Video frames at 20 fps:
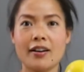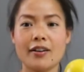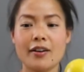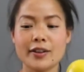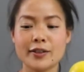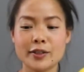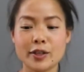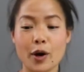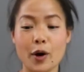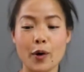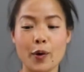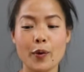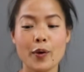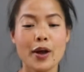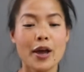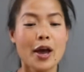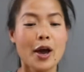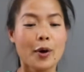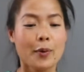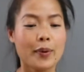So
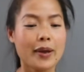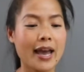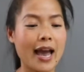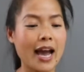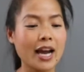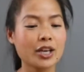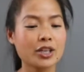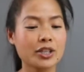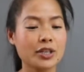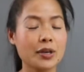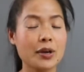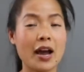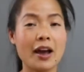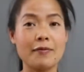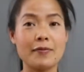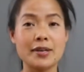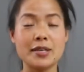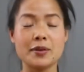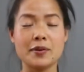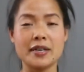we actually
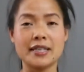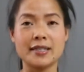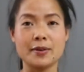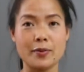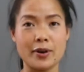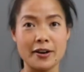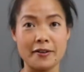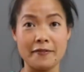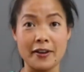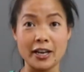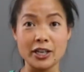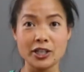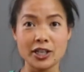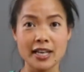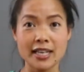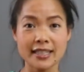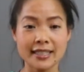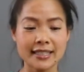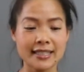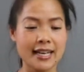have been doing some
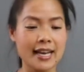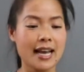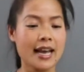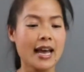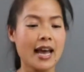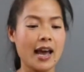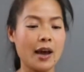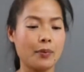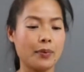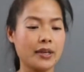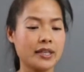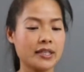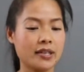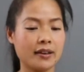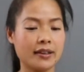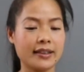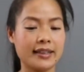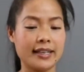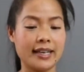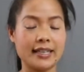renovations and we
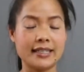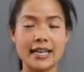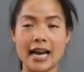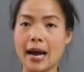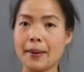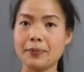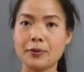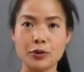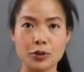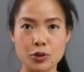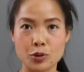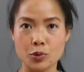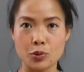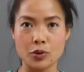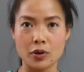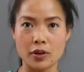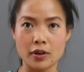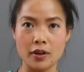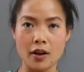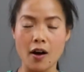took the adapter
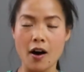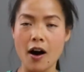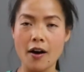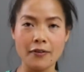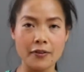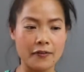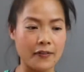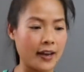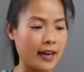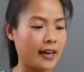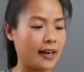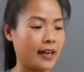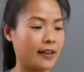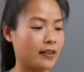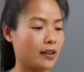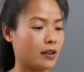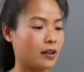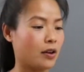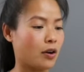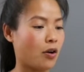tool off of it and
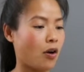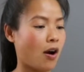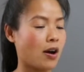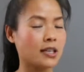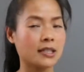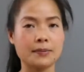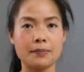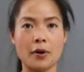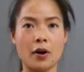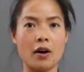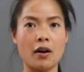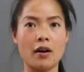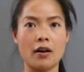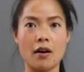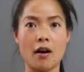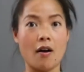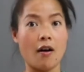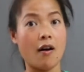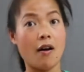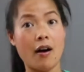the lacrosse ball
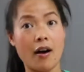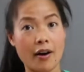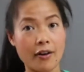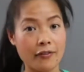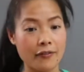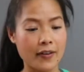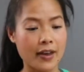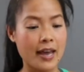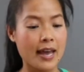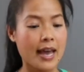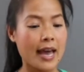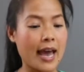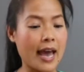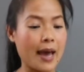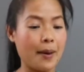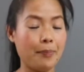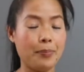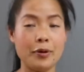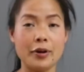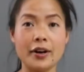off
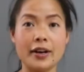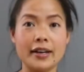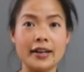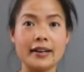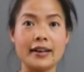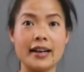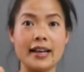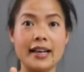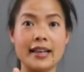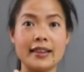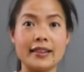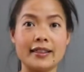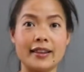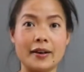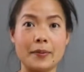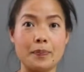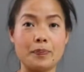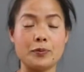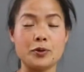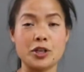and put in
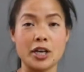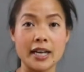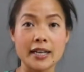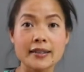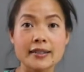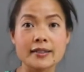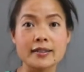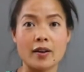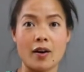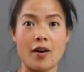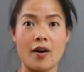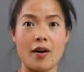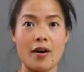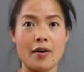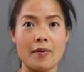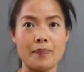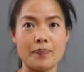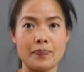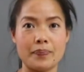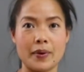the
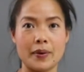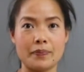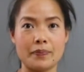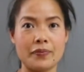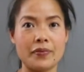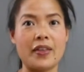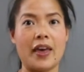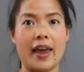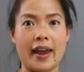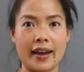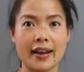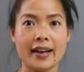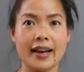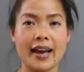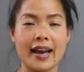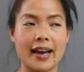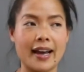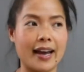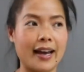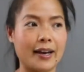jigsaw thing
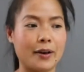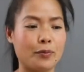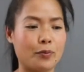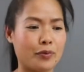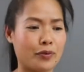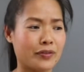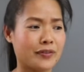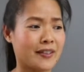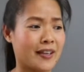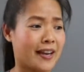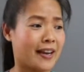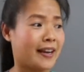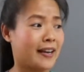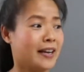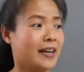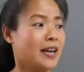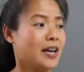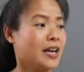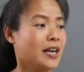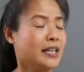and was like
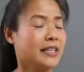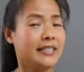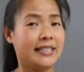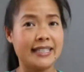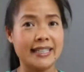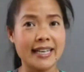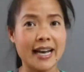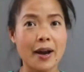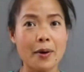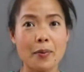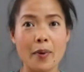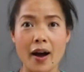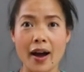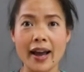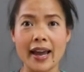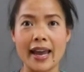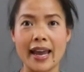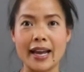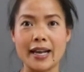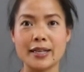
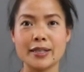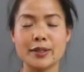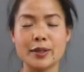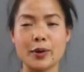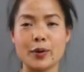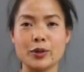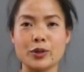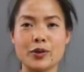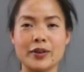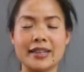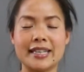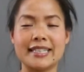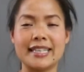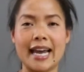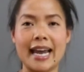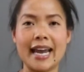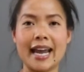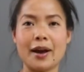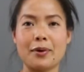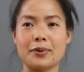DIYing. So during the
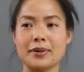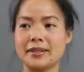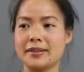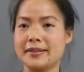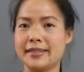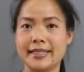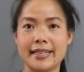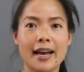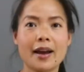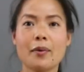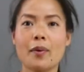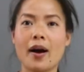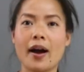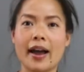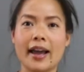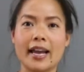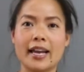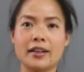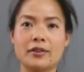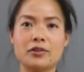day I was
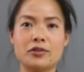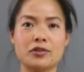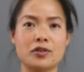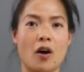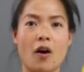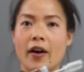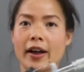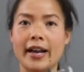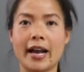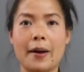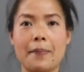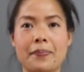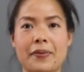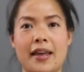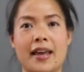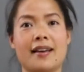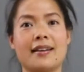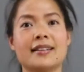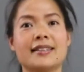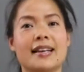DIYing, sawing up
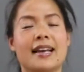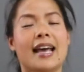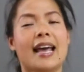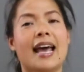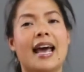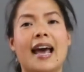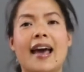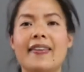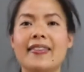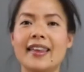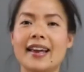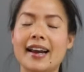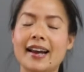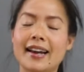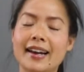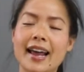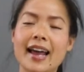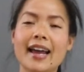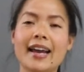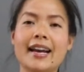things, and then
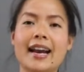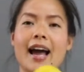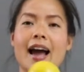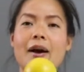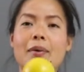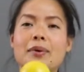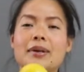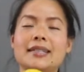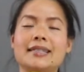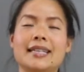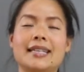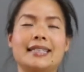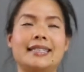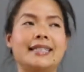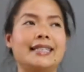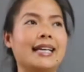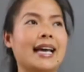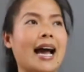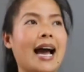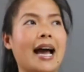at night I was
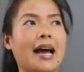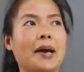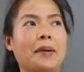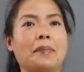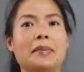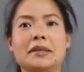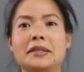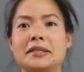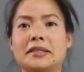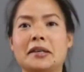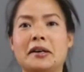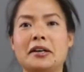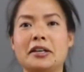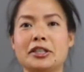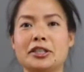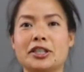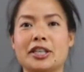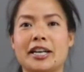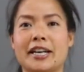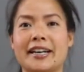DIY
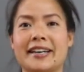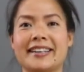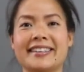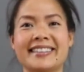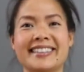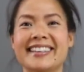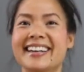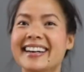massaging.